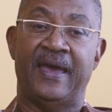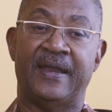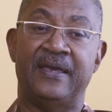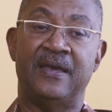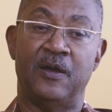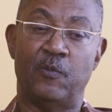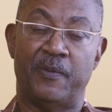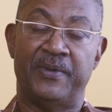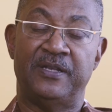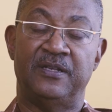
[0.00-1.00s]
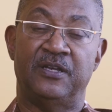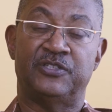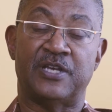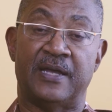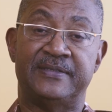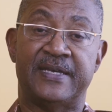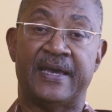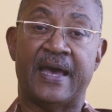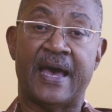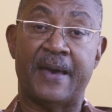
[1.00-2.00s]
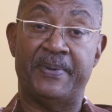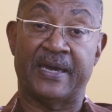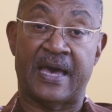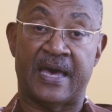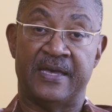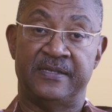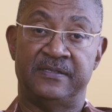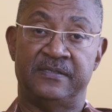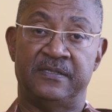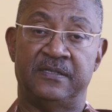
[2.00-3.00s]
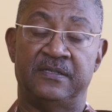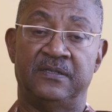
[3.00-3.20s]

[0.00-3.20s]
And a young woman, Shante Abegaz,